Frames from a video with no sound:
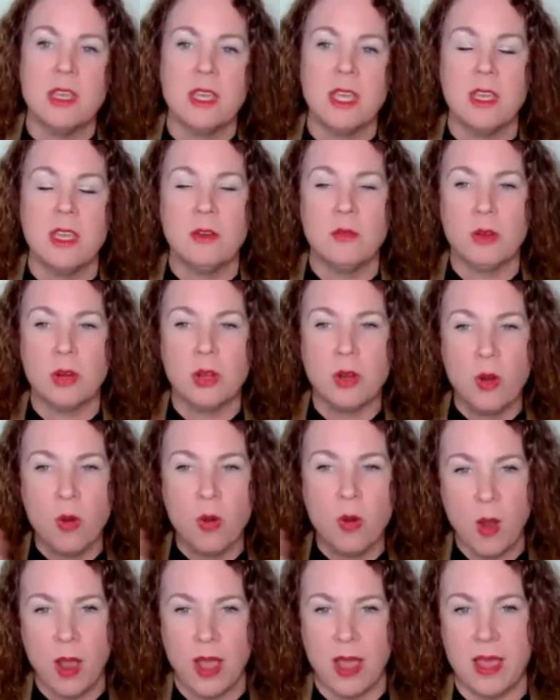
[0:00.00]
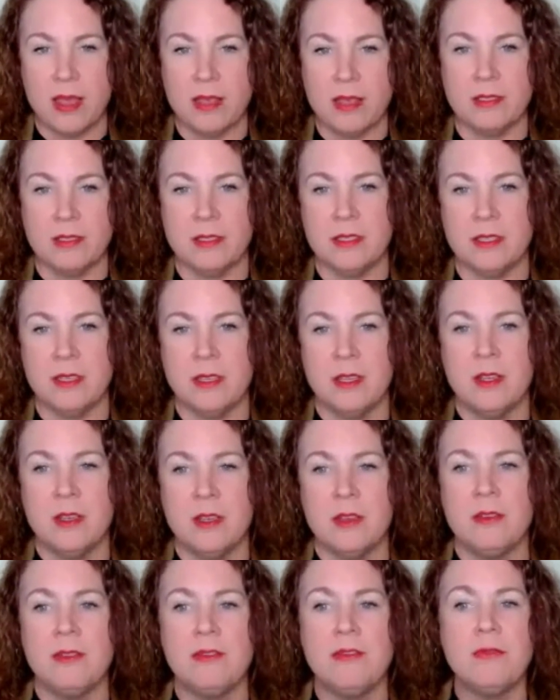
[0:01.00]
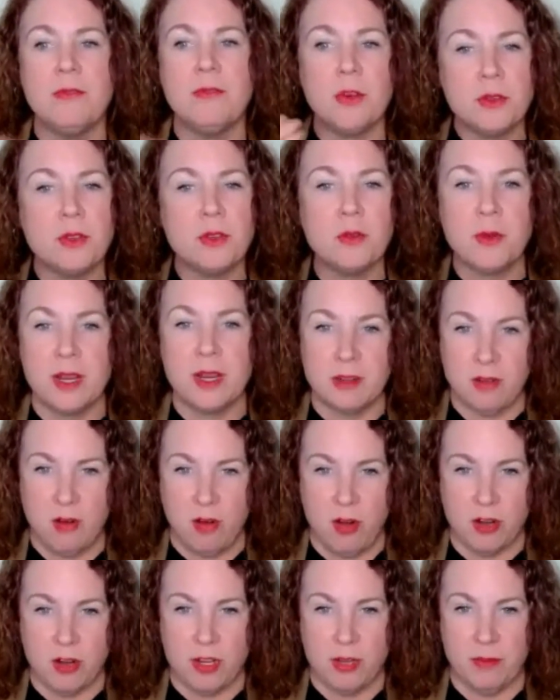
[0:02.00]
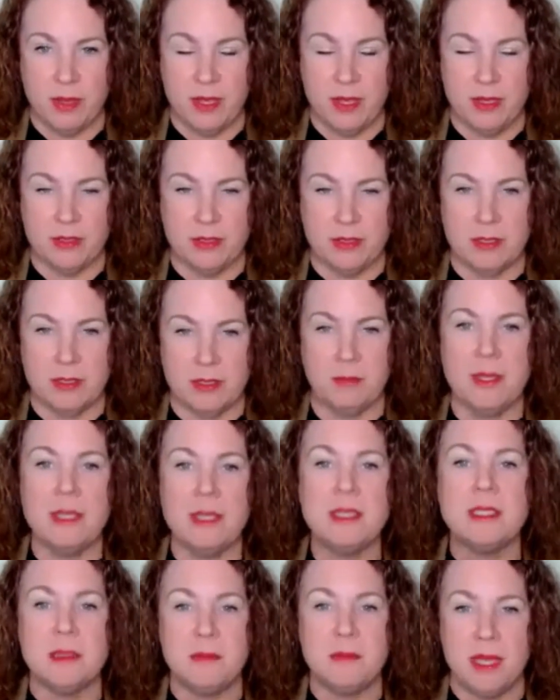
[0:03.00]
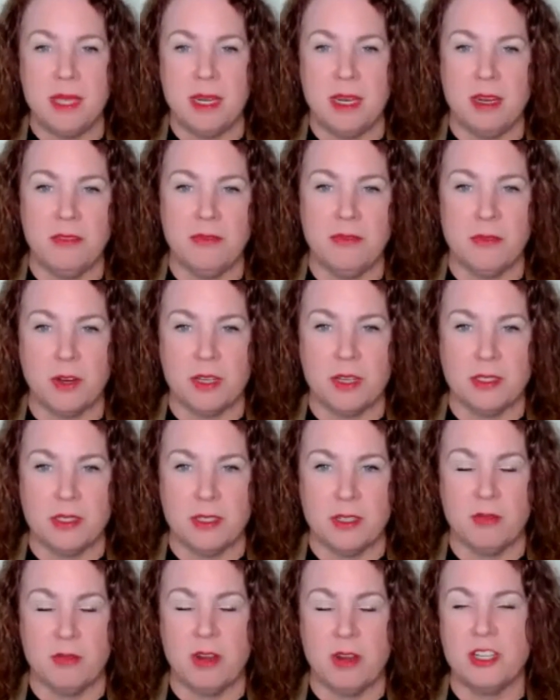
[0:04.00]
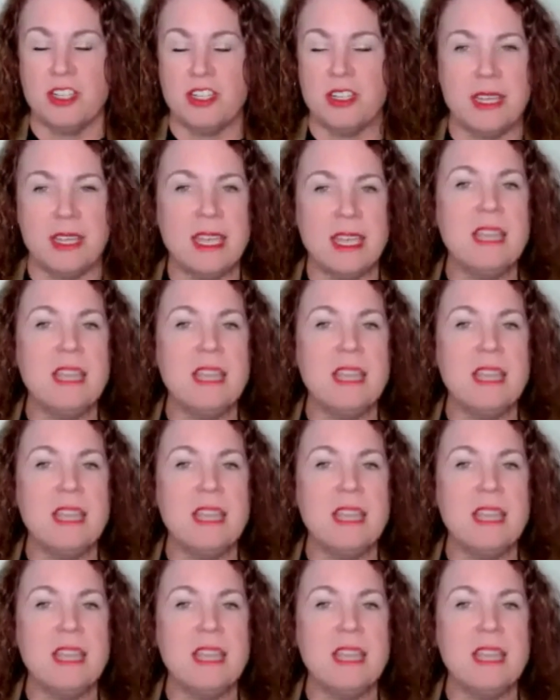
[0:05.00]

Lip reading: can request further written arguments be submitted for consideration